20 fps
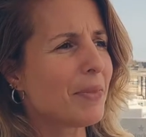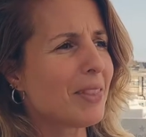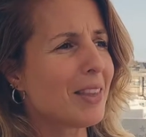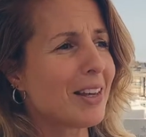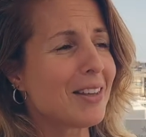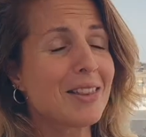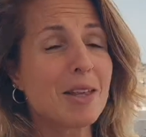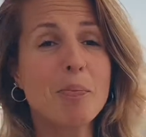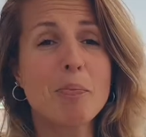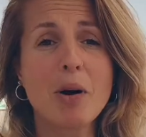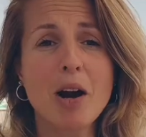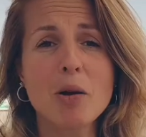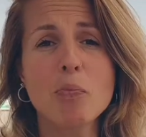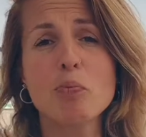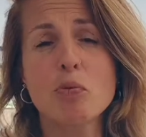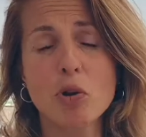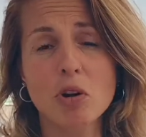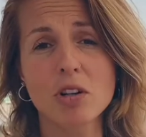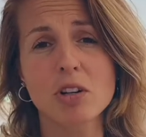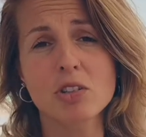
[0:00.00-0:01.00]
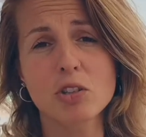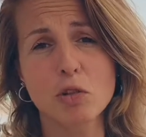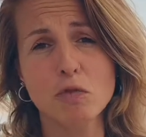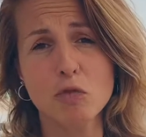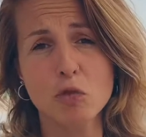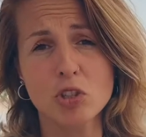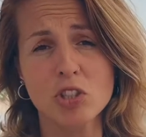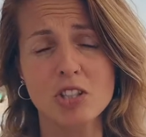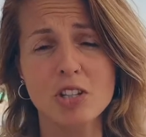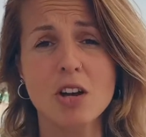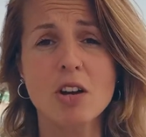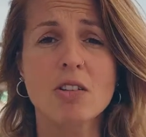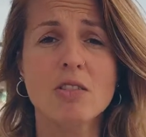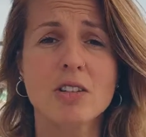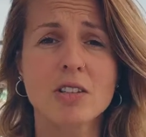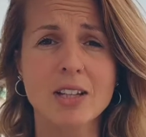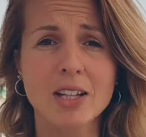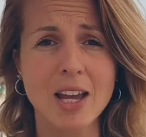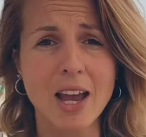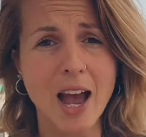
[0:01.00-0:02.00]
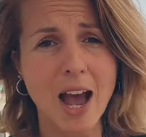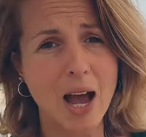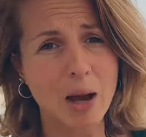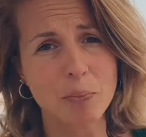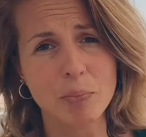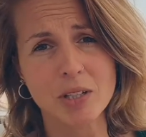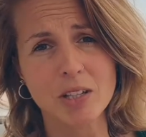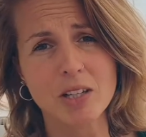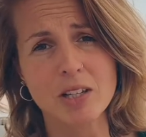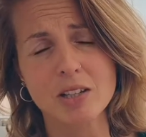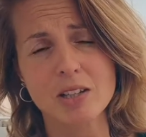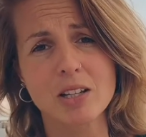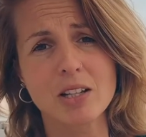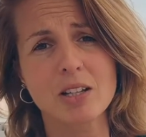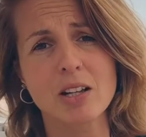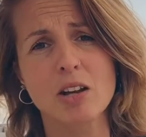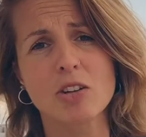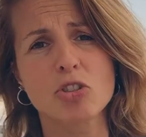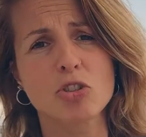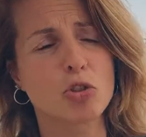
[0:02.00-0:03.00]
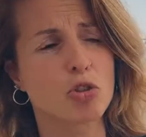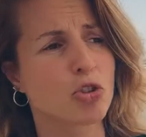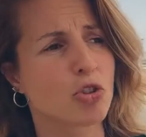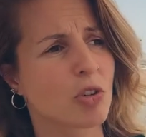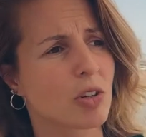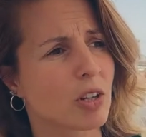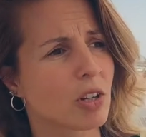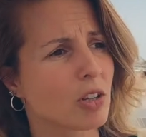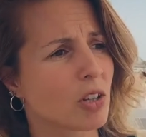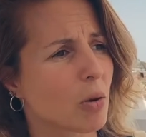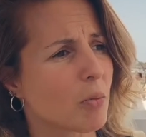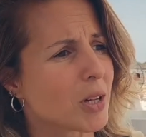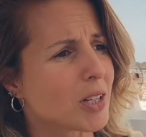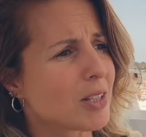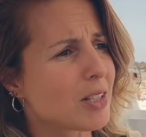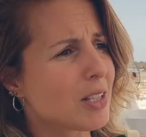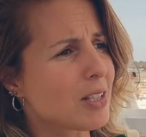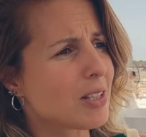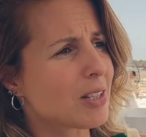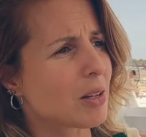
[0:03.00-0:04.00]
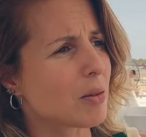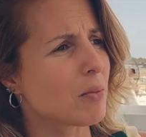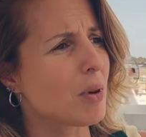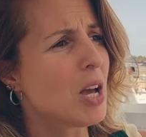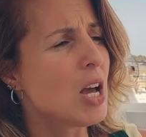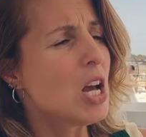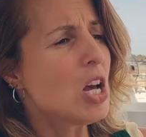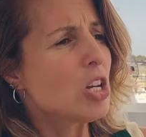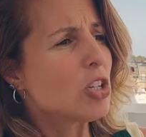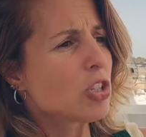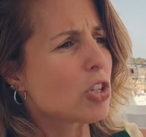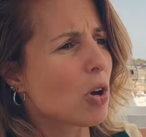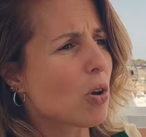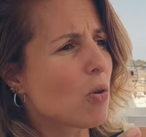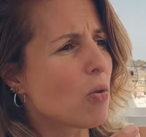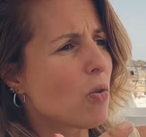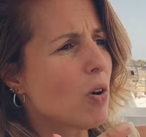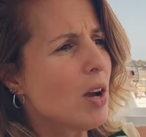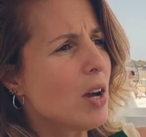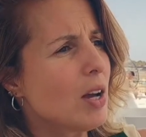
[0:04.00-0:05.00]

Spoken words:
they're the byproduct of what's currently happening in our social economic system. So